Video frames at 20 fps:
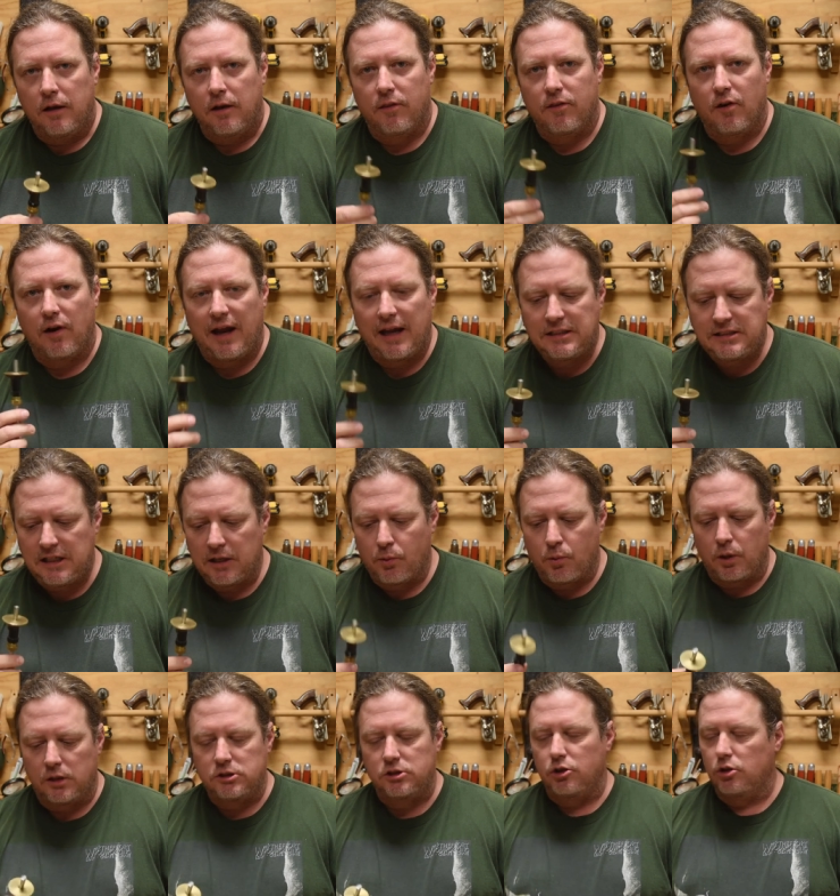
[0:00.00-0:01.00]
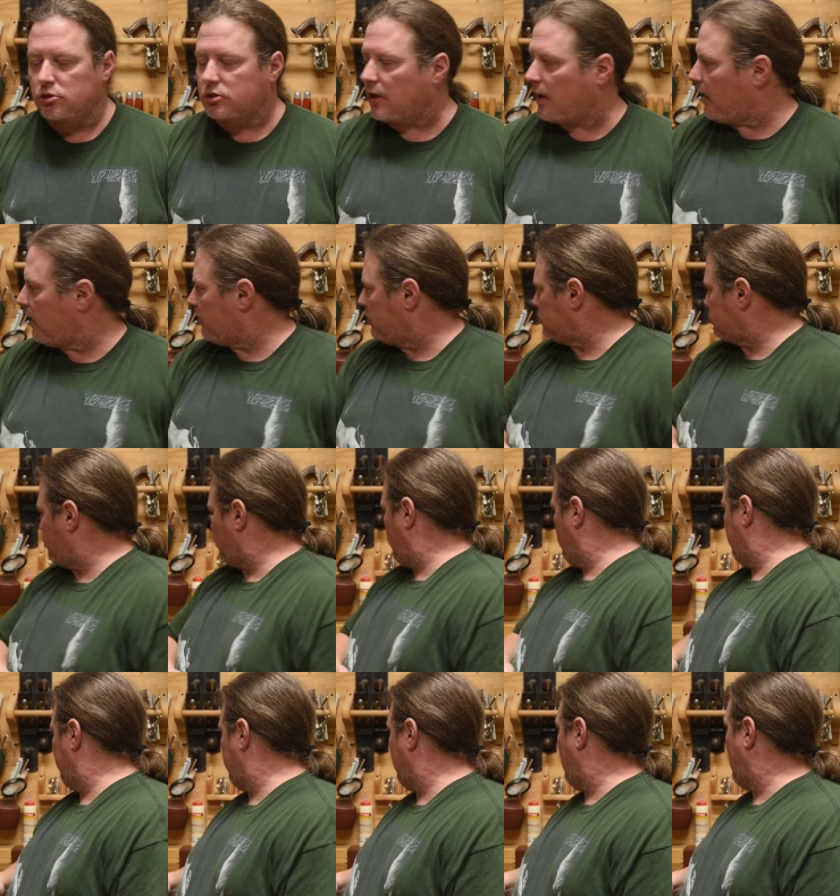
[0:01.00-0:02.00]
Now their antique ones used to have those
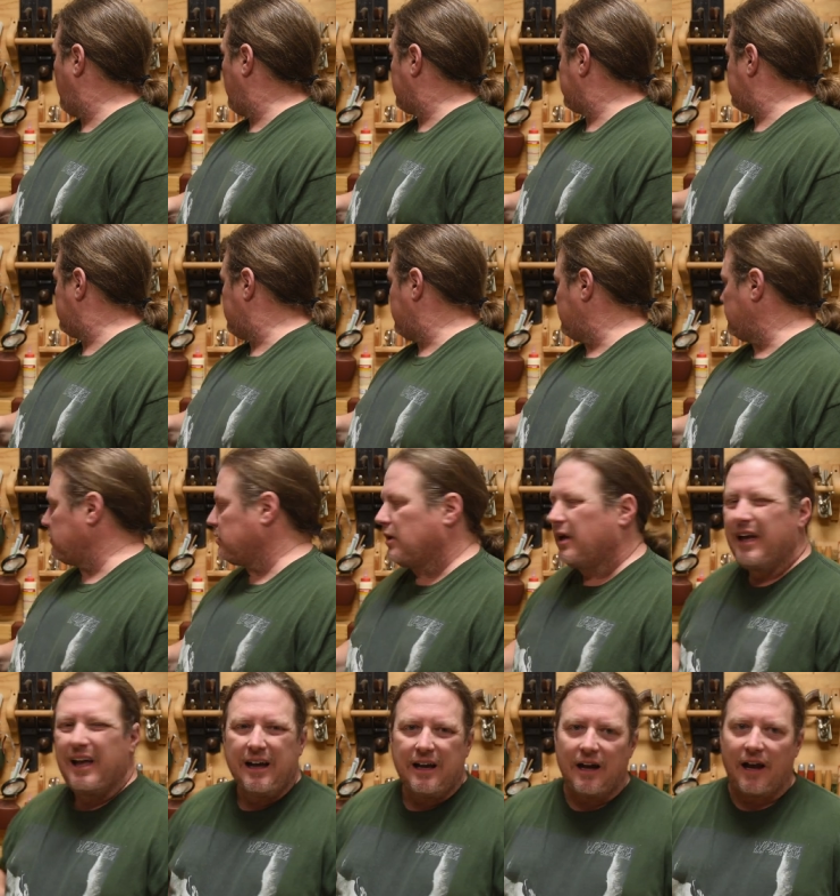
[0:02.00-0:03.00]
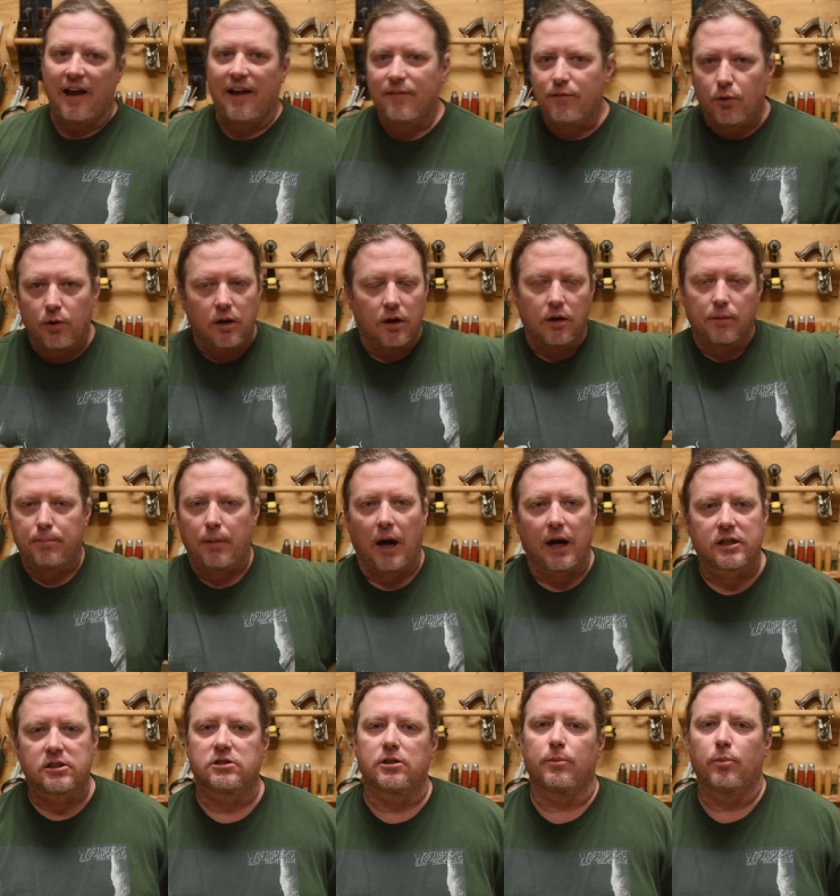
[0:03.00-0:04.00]
wooden blocks, and I have one in a
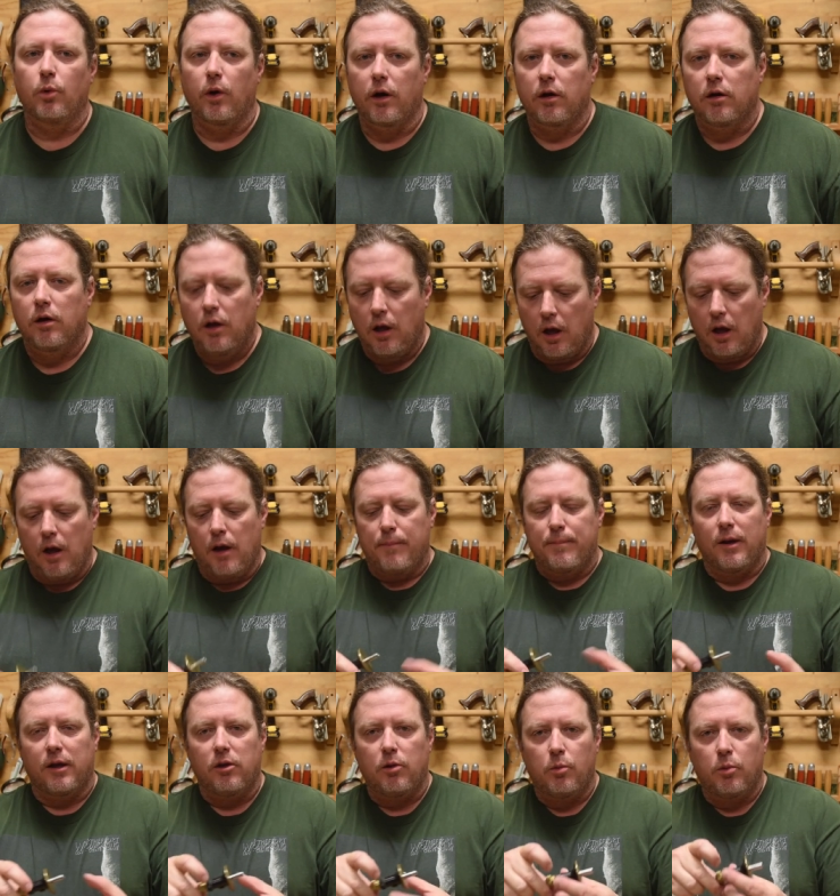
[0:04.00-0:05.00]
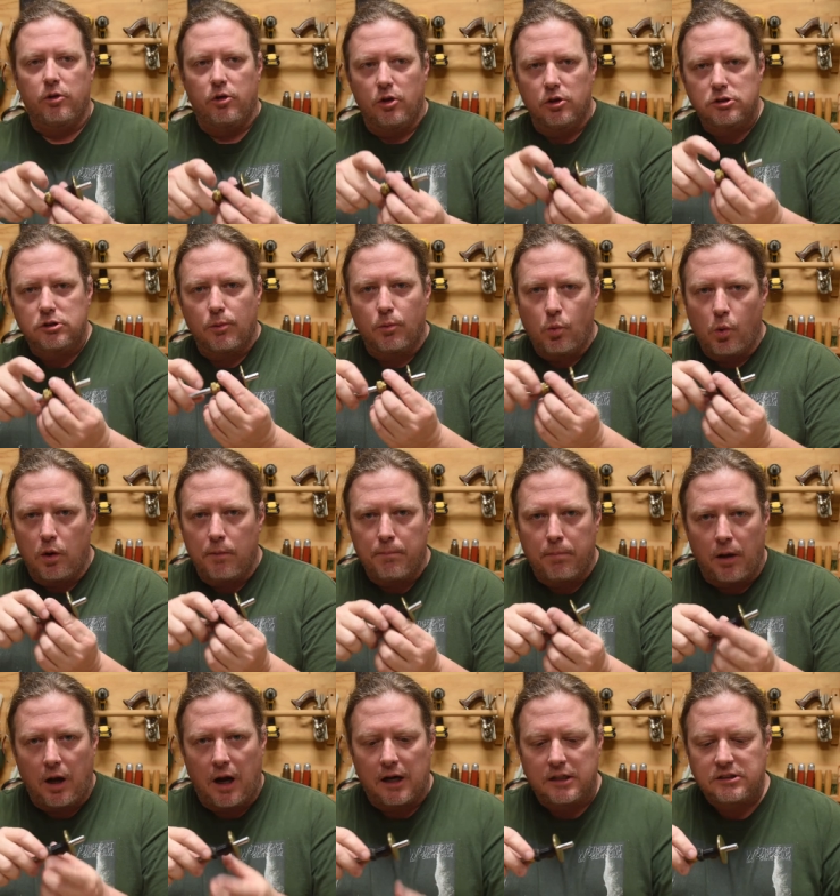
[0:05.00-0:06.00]
box somewhere, but you would use the
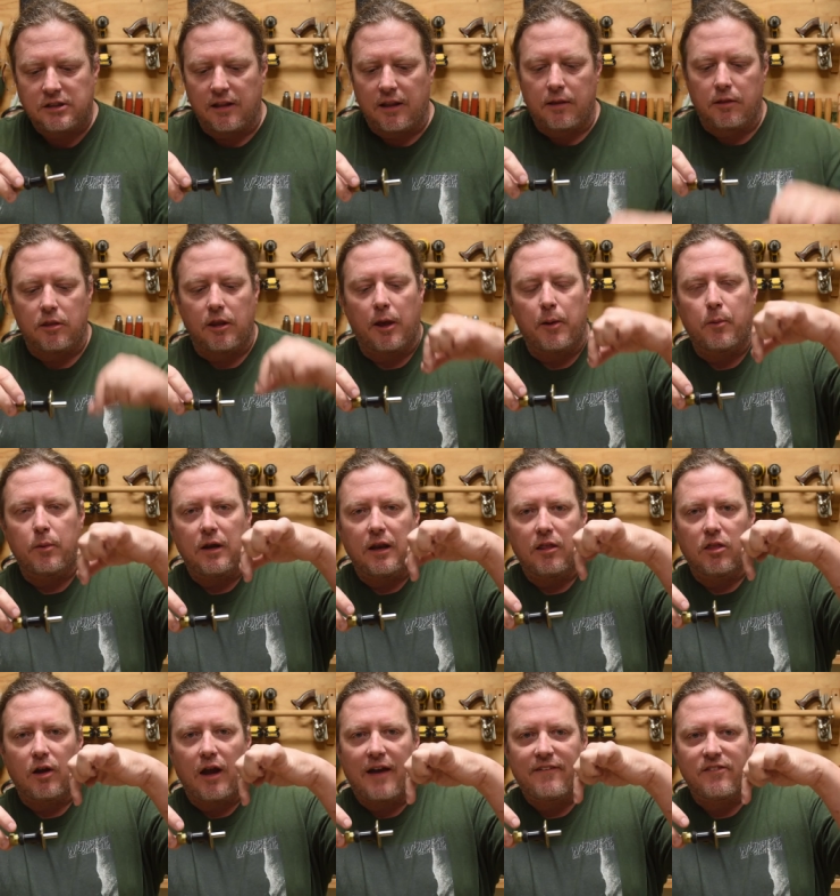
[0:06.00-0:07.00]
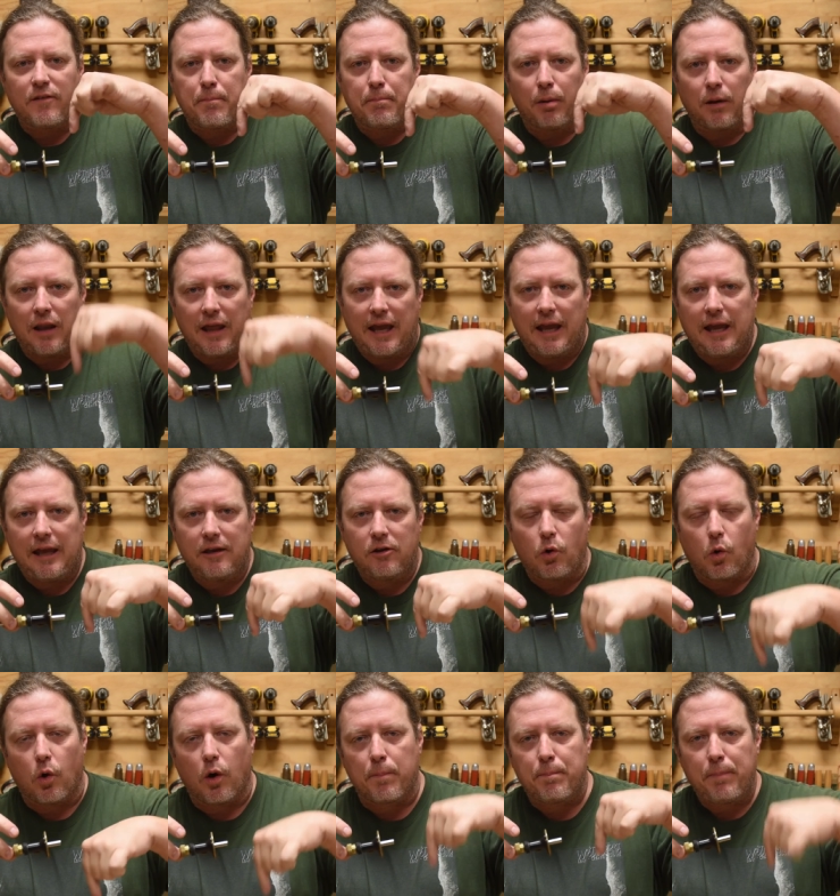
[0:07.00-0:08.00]
wooden blocks and then they would either have a blade
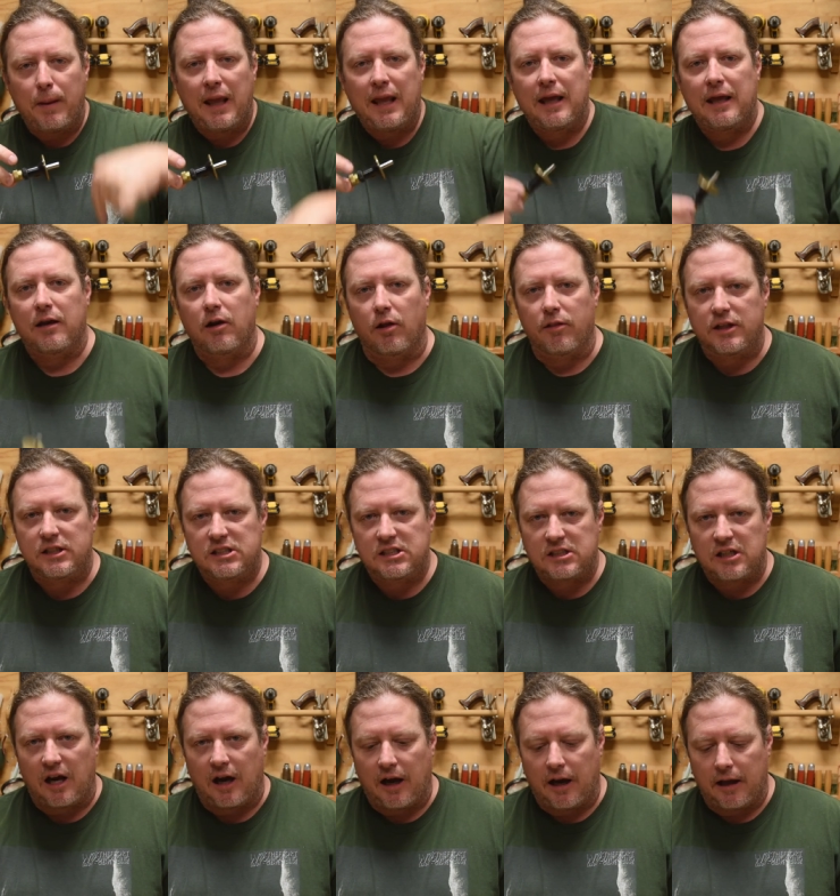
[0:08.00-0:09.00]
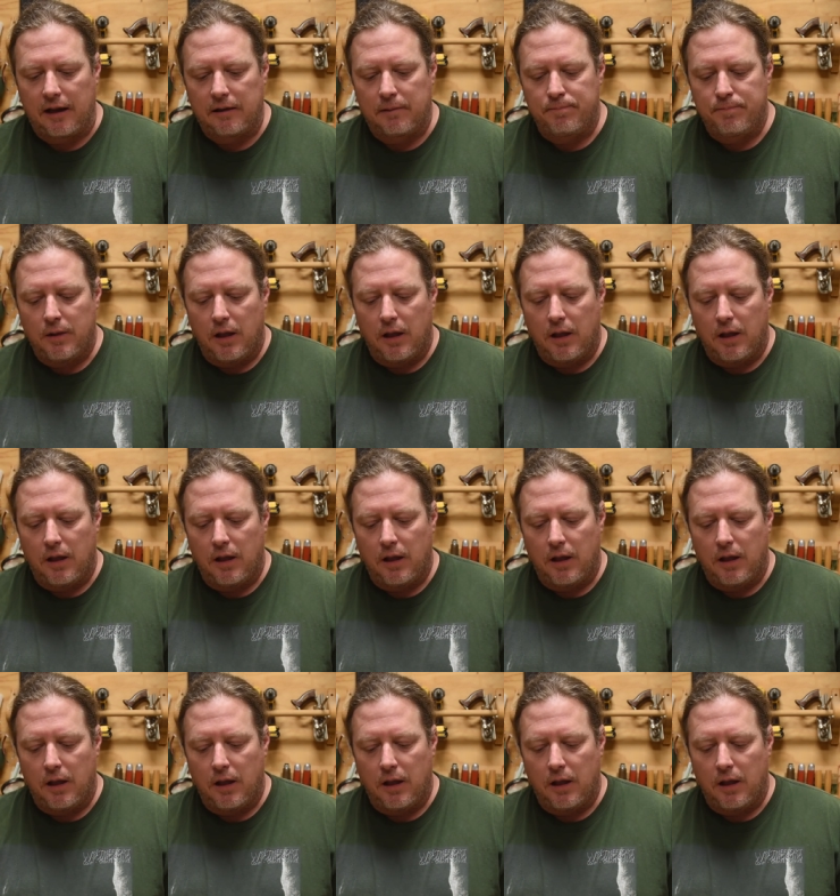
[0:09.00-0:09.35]
or a pin on the side.